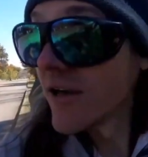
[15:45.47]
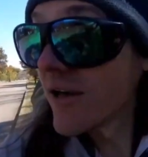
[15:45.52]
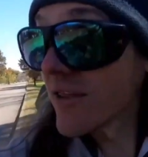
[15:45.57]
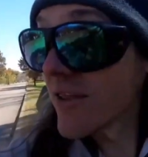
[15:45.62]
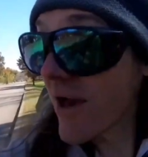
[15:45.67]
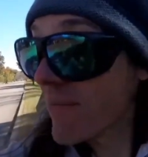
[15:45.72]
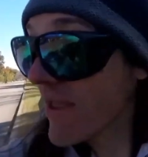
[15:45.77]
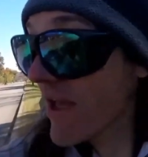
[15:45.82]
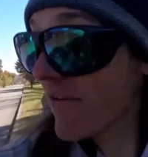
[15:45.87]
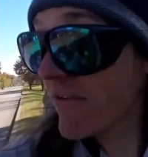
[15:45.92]
Because
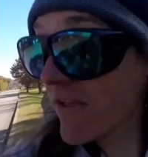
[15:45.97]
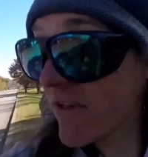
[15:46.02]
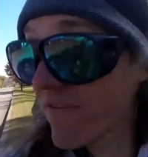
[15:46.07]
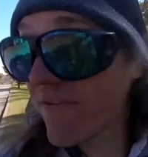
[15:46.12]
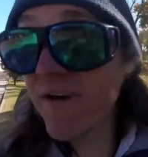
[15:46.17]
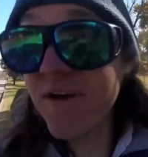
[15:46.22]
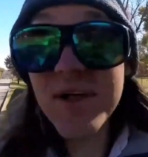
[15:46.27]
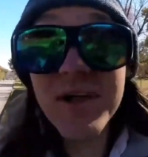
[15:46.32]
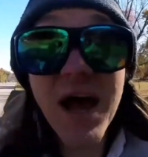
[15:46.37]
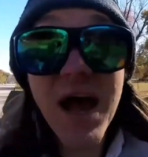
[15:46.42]
I'm definitely
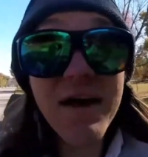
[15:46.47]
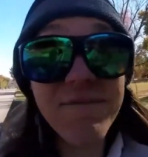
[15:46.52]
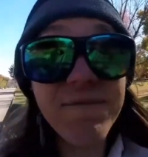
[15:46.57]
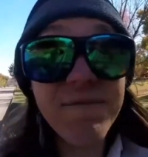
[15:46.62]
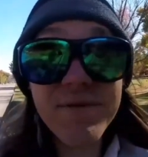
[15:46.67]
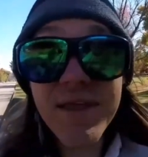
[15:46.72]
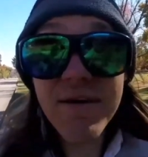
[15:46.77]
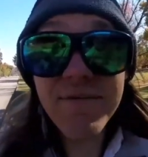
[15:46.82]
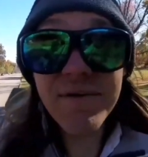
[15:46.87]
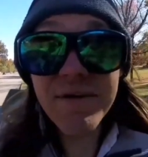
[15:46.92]
feeling, I
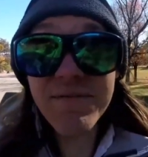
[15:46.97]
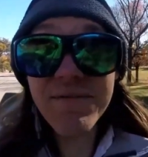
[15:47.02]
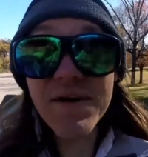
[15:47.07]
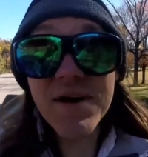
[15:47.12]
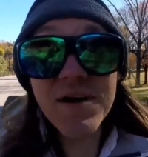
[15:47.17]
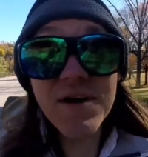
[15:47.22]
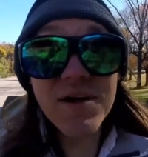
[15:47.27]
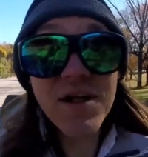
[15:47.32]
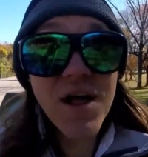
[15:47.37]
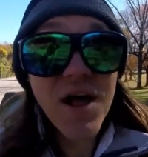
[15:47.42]
definitely
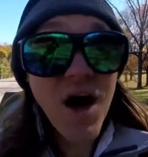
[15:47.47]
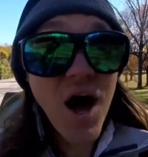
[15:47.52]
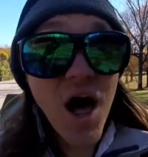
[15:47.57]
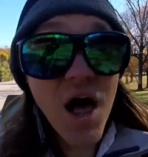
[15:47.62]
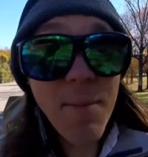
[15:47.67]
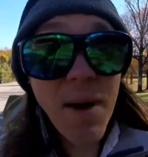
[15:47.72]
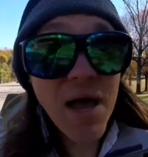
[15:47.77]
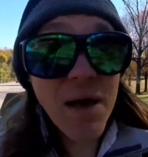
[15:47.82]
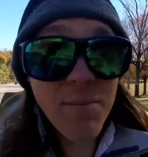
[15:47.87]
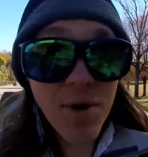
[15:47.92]
feel
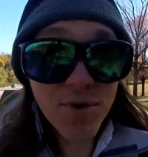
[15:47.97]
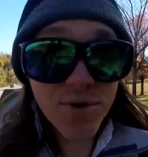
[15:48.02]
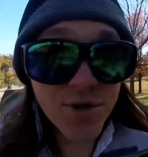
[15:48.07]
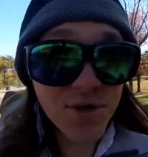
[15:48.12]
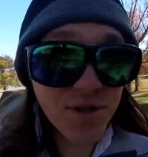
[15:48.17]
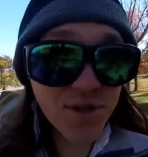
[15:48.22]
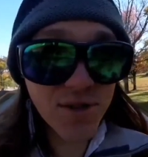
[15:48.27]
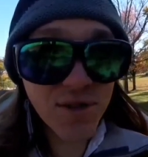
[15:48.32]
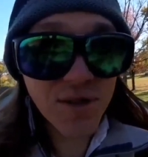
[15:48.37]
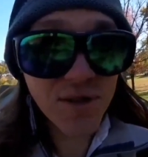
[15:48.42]
all my
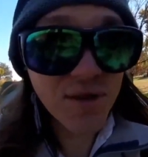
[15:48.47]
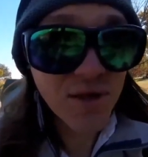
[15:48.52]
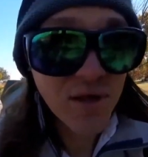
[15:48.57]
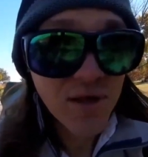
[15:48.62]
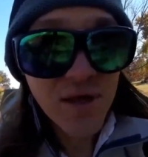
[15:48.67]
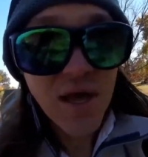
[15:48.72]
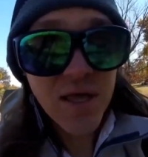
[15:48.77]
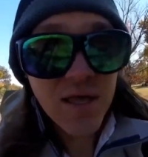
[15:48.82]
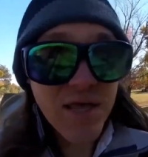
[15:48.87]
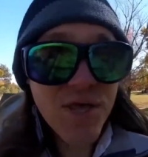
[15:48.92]
emotions.
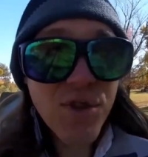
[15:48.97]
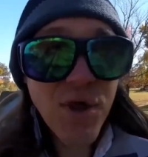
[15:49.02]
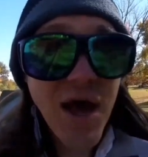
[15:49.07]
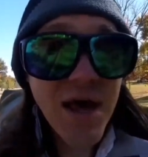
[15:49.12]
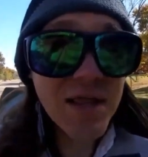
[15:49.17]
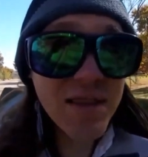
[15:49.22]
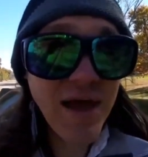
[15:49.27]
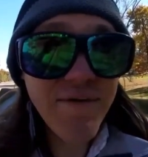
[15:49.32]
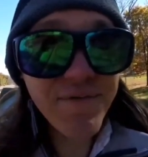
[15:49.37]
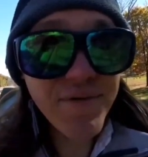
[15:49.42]
Each,
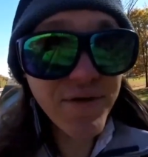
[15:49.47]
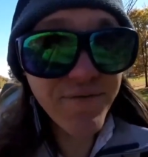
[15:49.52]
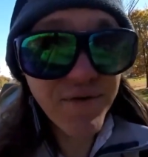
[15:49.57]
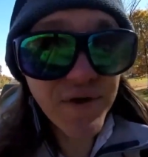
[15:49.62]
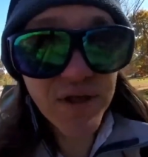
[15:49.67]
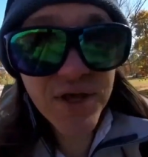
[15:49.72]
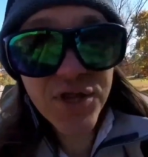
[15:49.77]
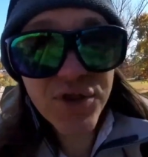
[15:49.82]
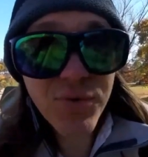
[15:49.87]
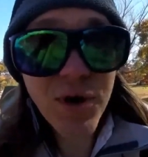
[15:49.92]
I definitely
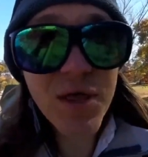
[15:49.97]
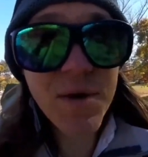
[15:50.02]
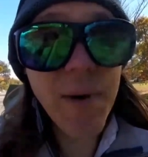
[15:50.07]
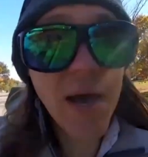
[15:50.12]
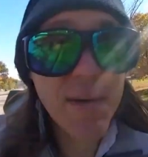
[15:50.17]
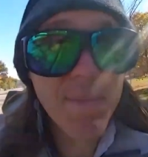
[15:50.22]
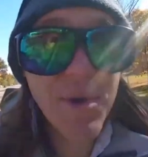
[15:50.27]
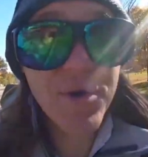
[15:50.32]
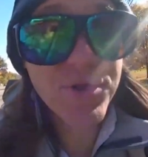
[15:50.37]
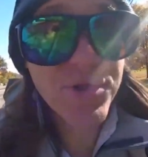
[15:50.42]
feel each one of
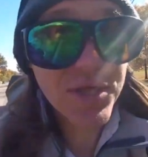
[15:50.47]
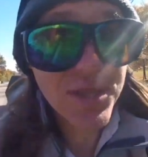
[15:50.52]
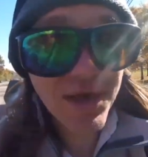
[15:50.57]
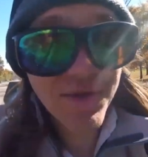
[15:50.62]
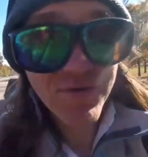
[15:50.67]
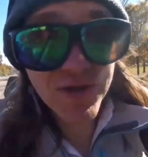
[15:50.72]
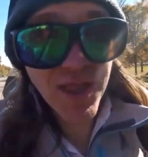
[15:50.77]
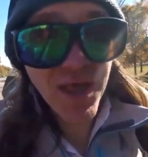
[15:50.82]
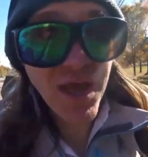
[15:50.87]
my emotions every